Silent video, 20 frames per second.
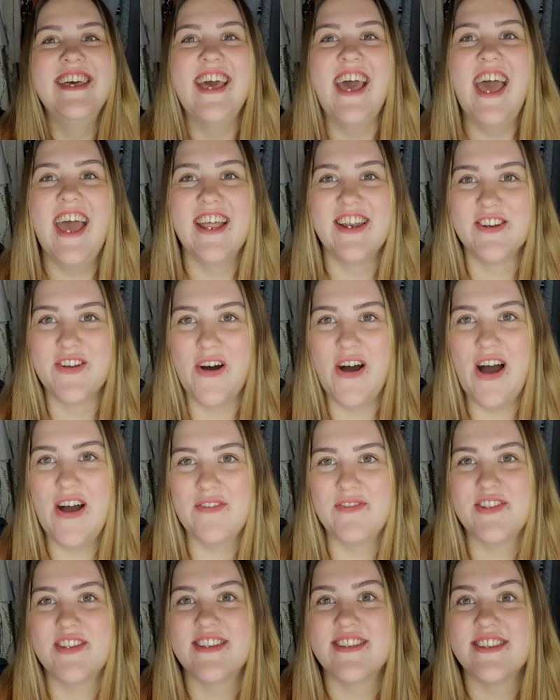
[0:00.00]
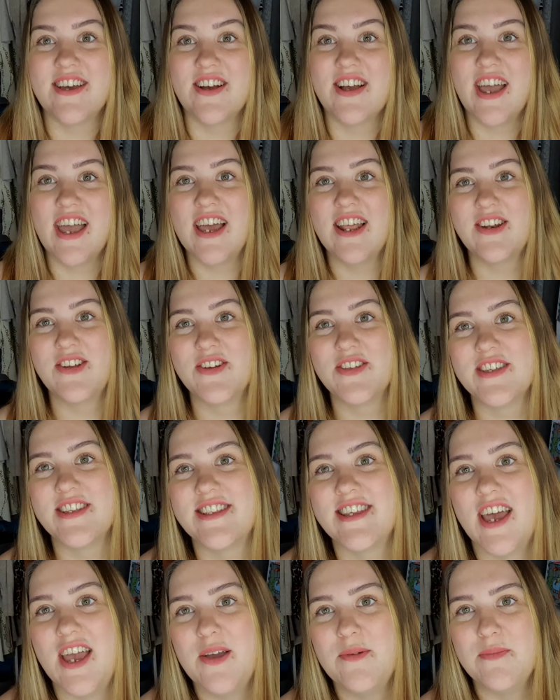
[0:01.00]
and not have to suck it in all the
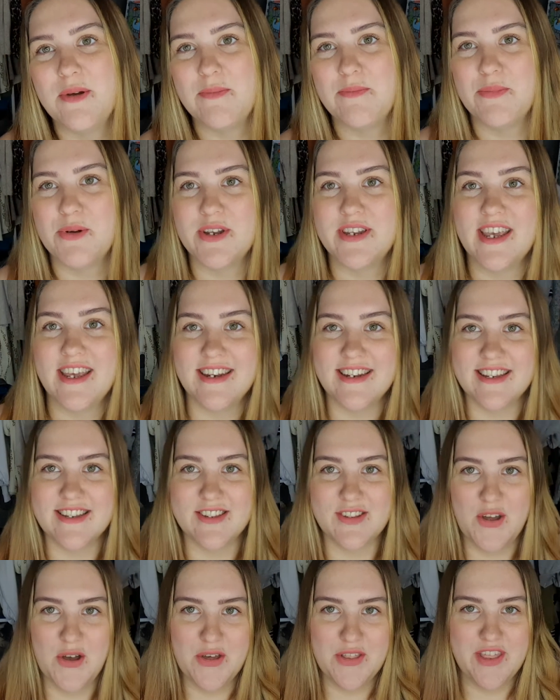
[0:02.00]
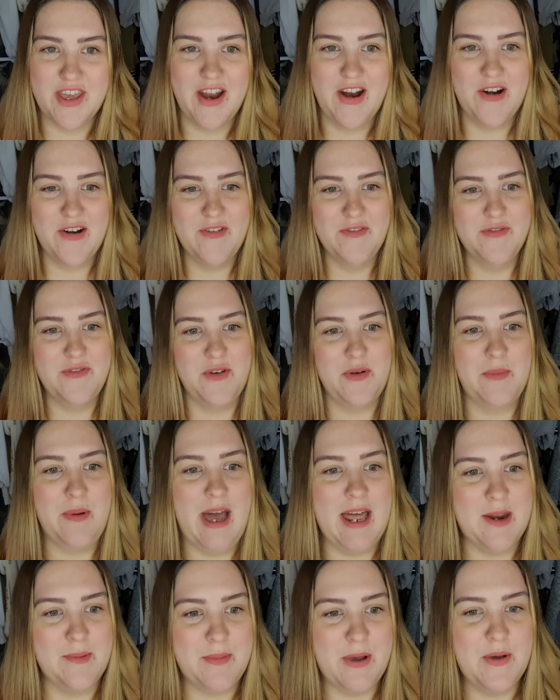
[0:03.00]
time and pretend it's not there and feel
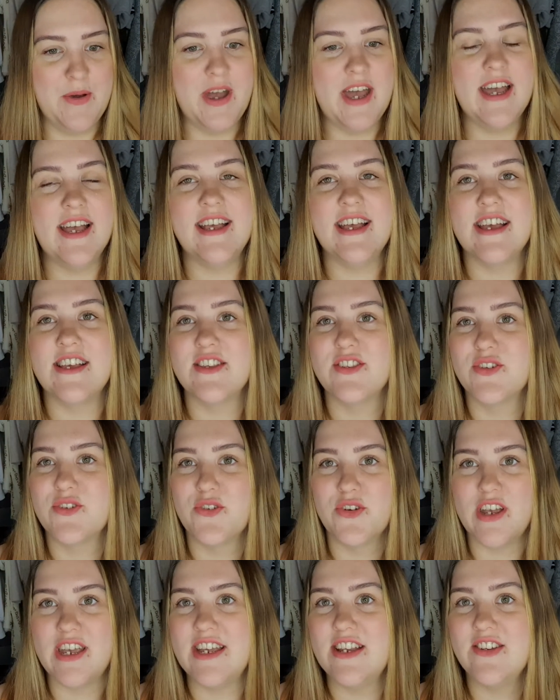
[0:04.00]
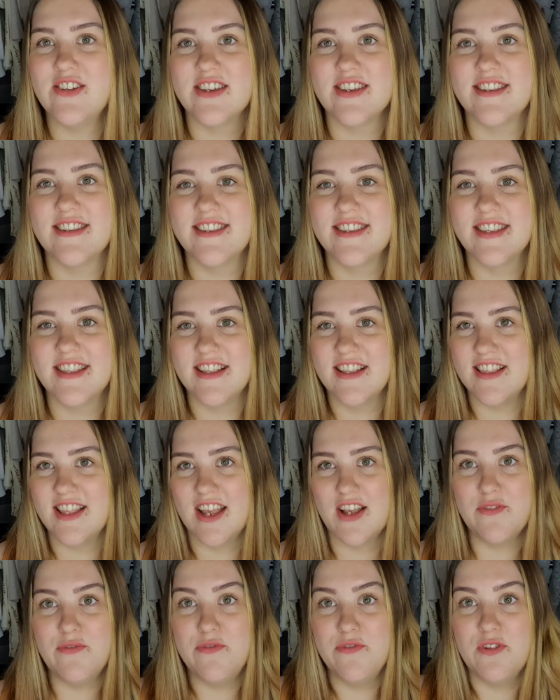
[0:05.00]
bad about it. It is great just
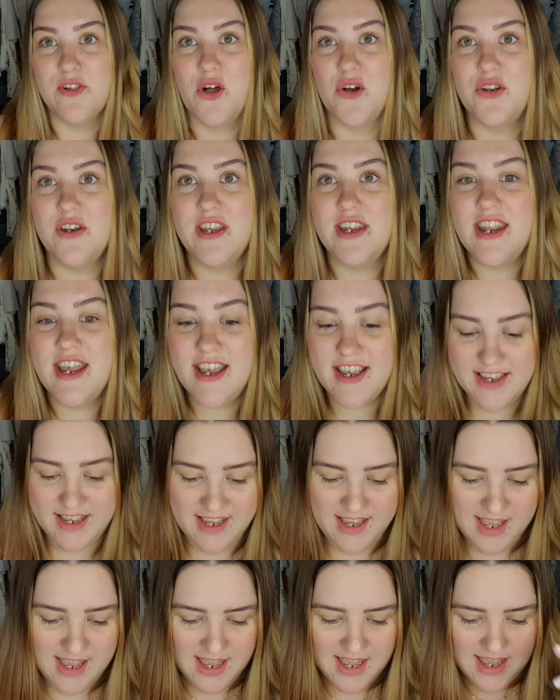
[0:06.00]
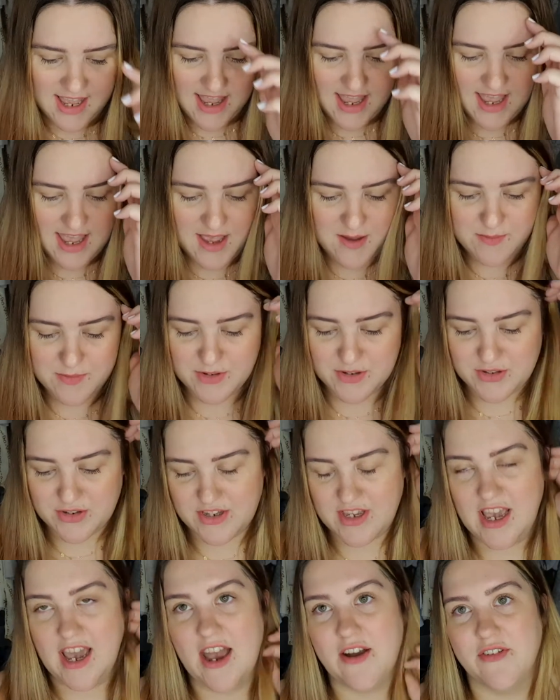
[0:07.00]
like flaunting it. So
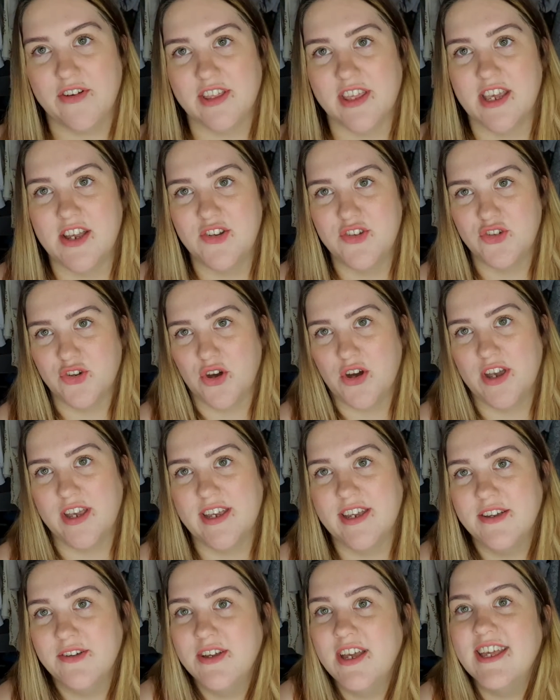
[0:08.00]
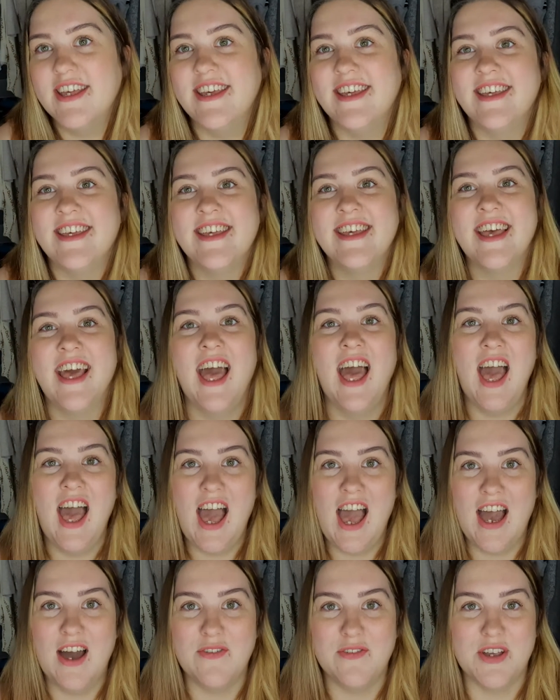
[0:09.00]
yeah, I really enjoy
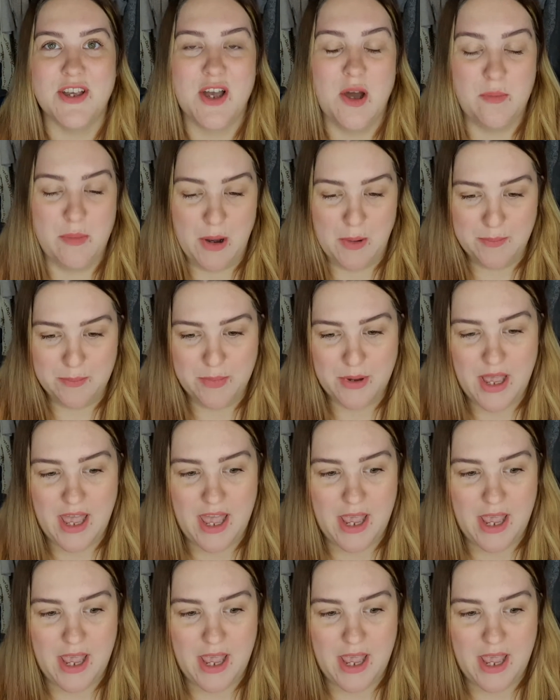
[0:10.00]
having a bump.